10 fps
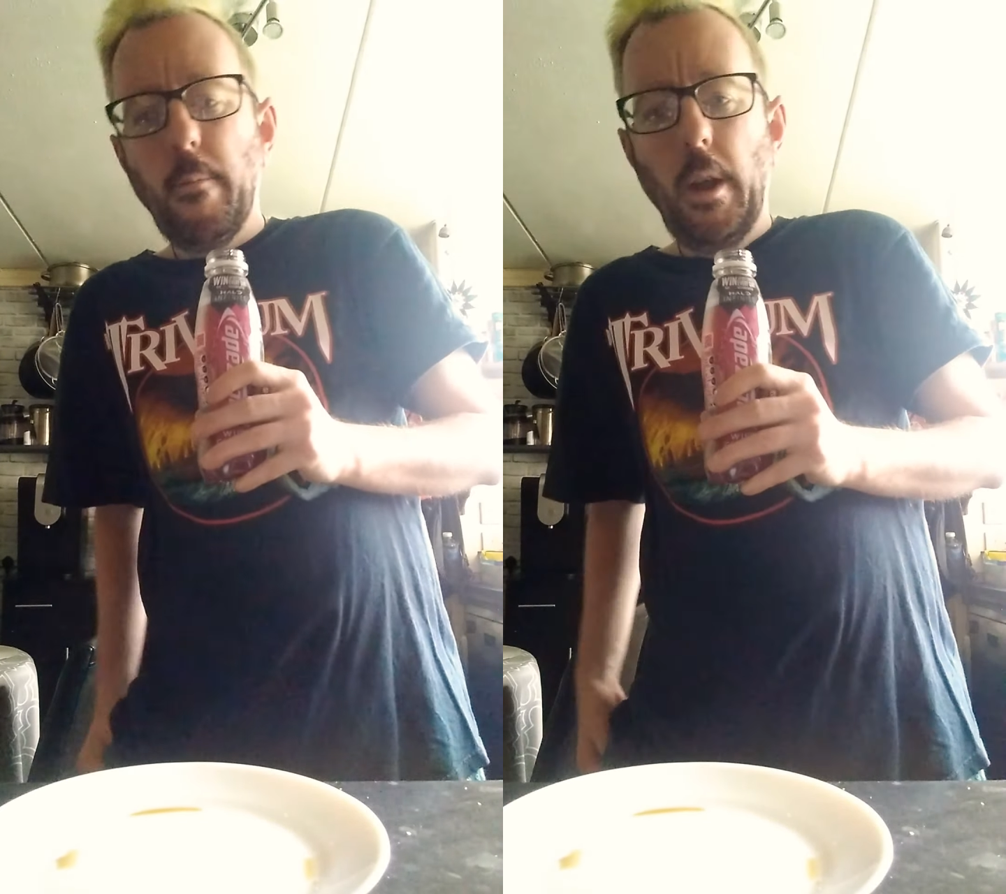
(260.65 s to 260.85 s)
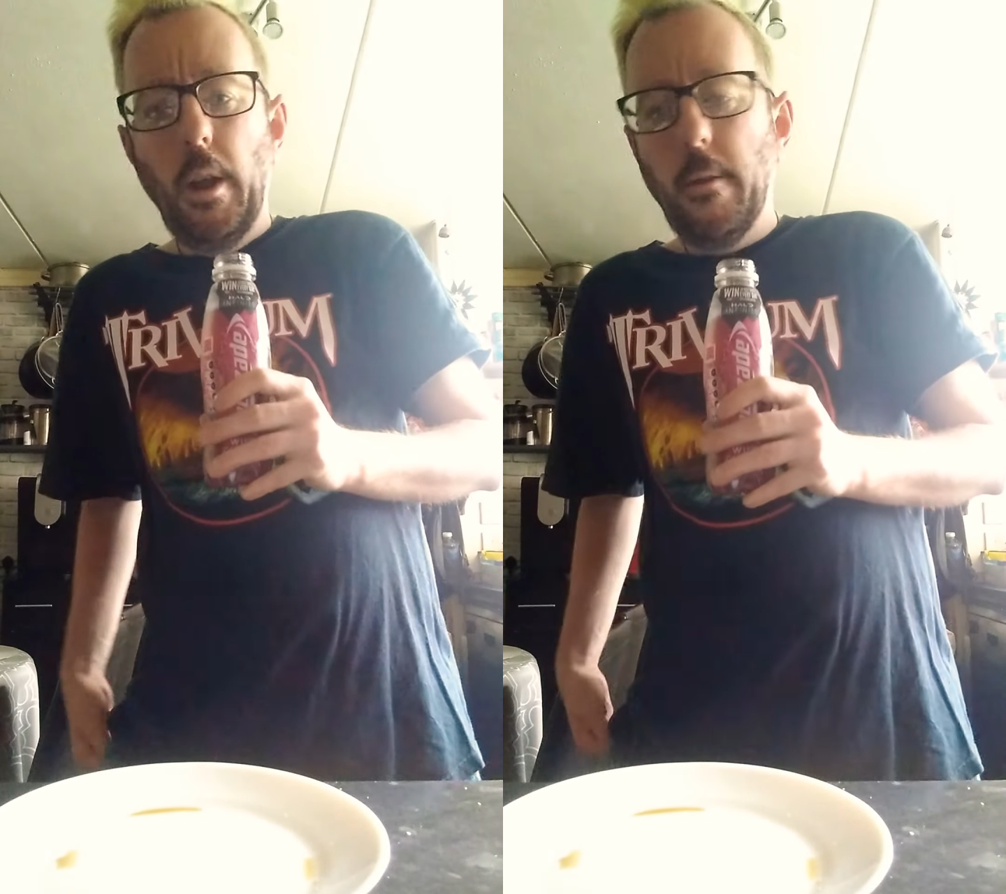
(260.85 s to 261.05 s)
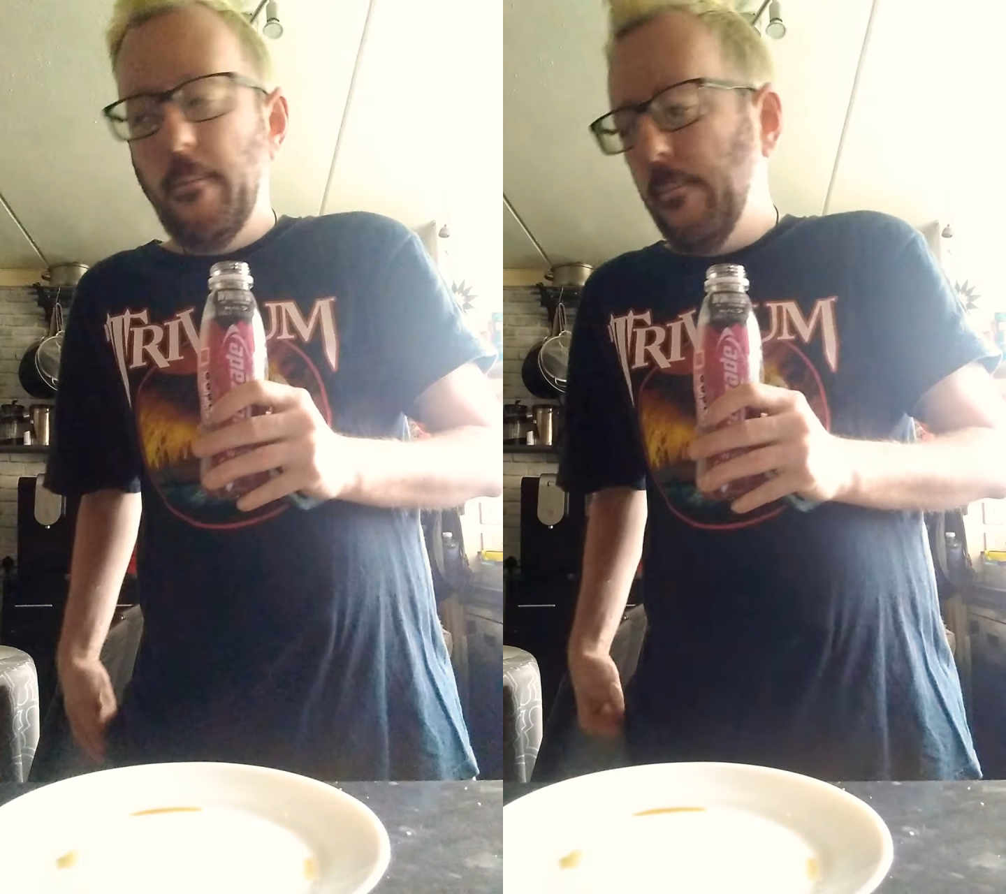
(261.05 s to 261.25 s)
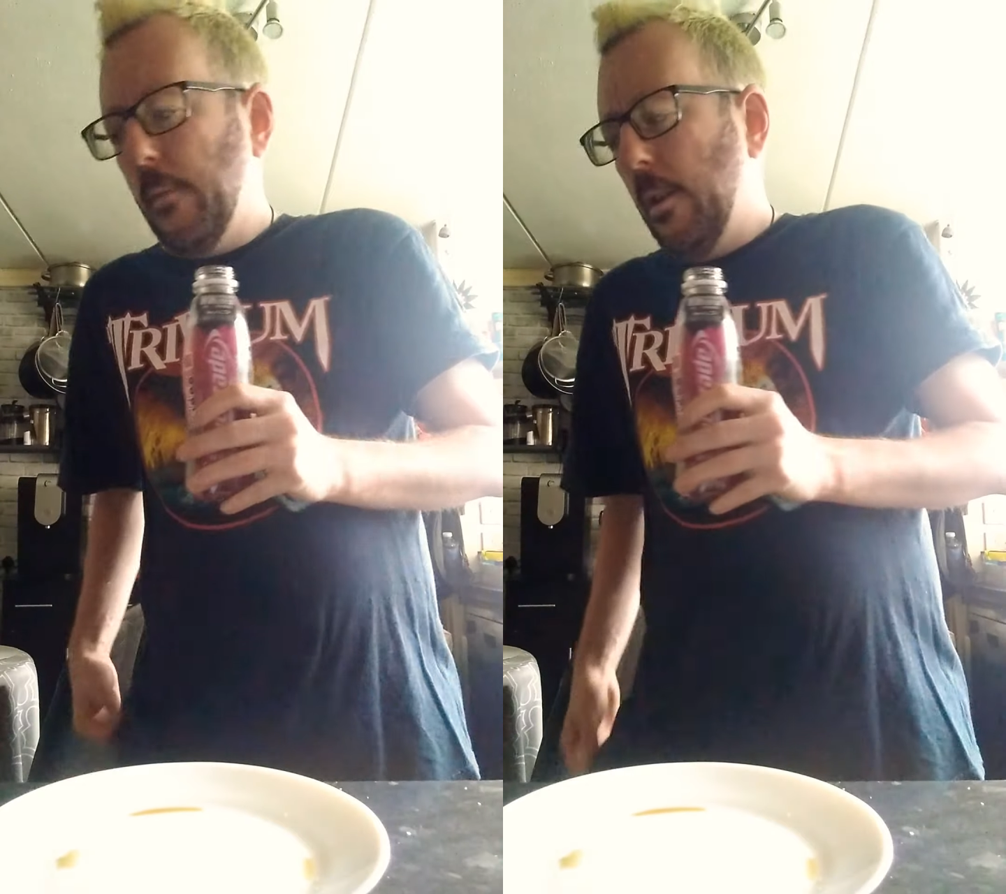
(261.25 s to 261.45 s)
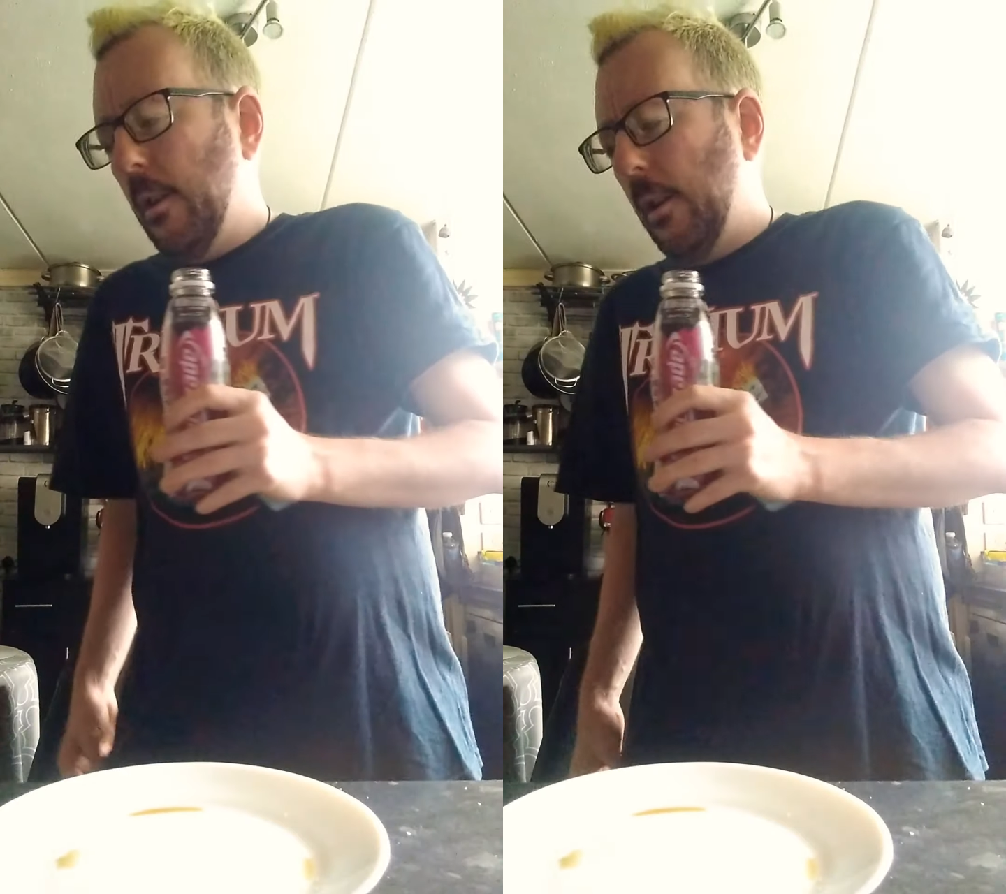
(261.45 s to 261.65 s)
meat.
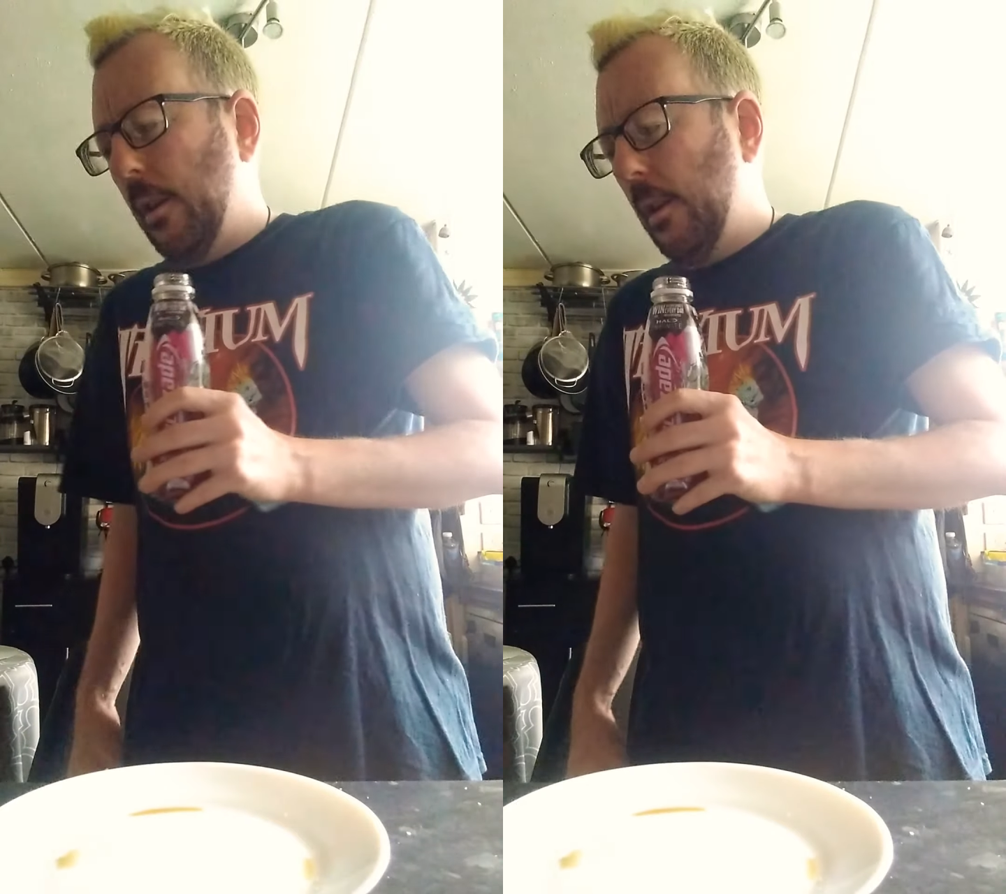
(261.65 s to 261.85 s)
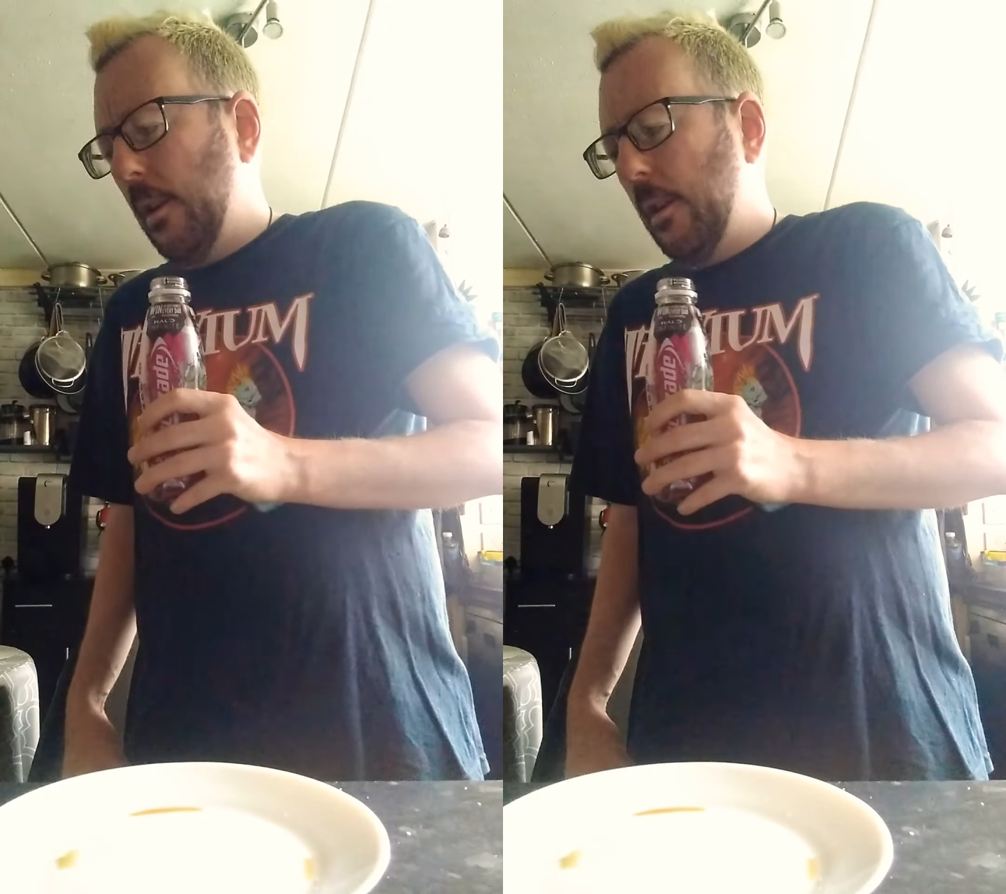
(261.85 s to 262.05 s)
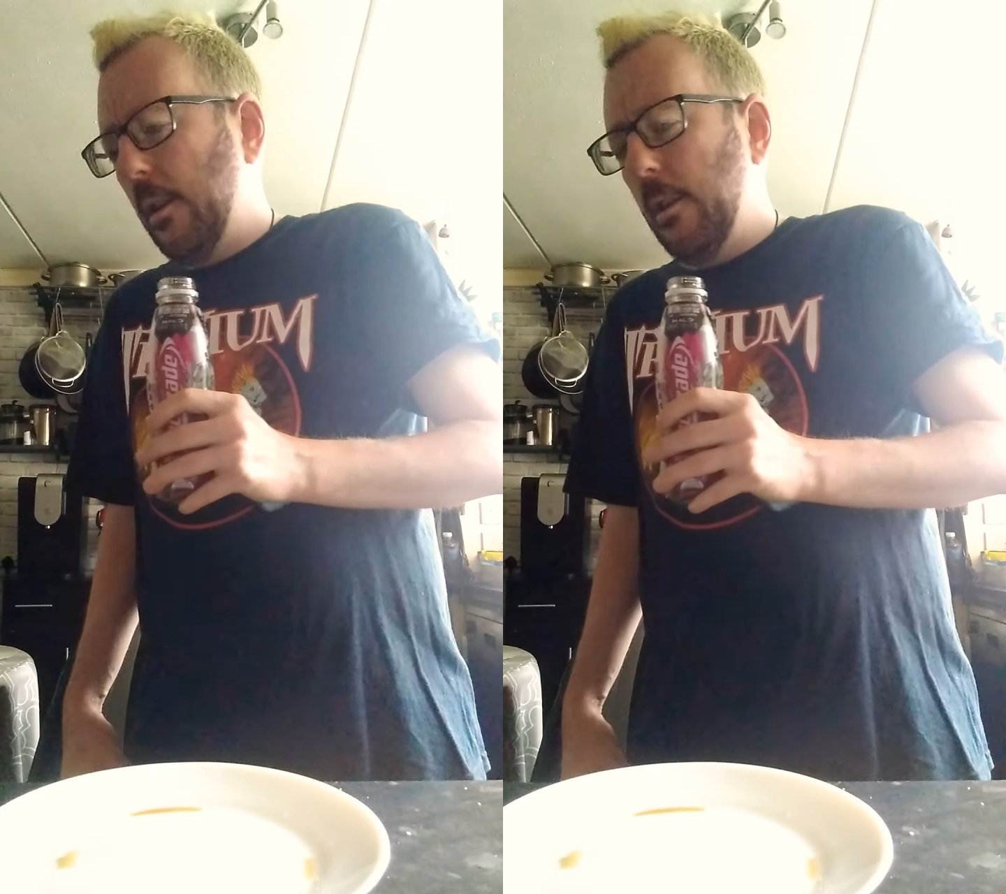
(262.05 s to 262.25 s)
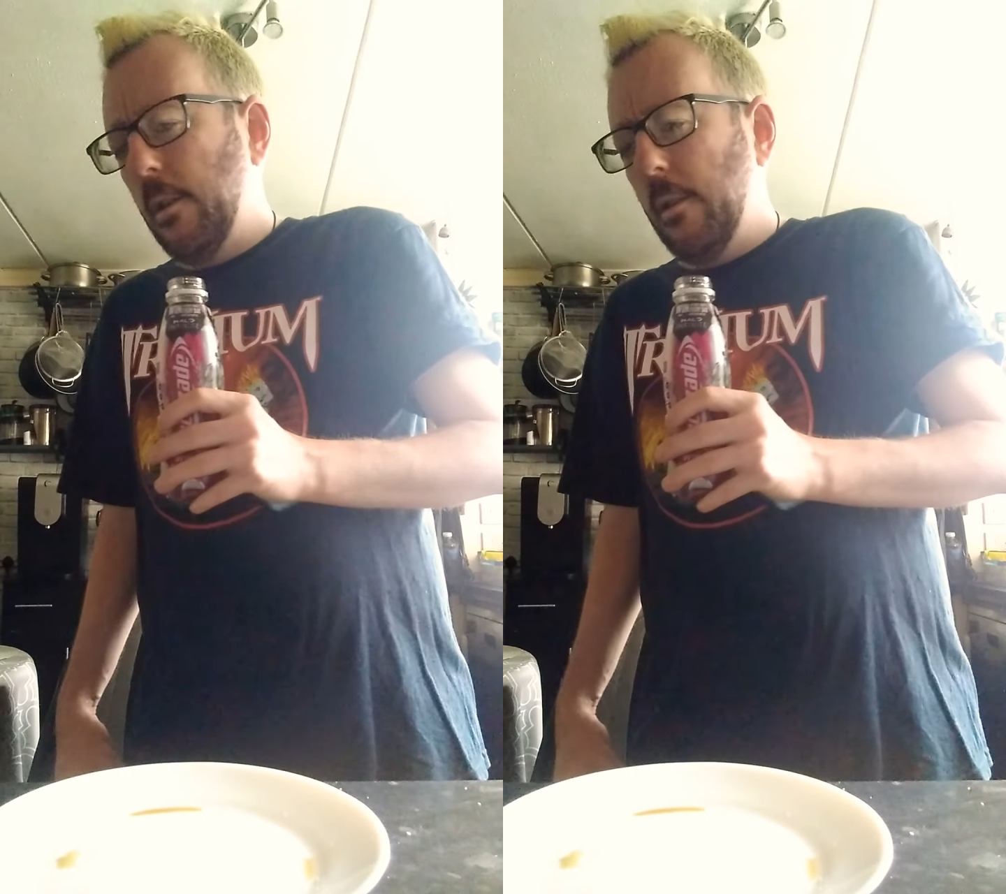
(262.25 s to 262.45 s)
Well,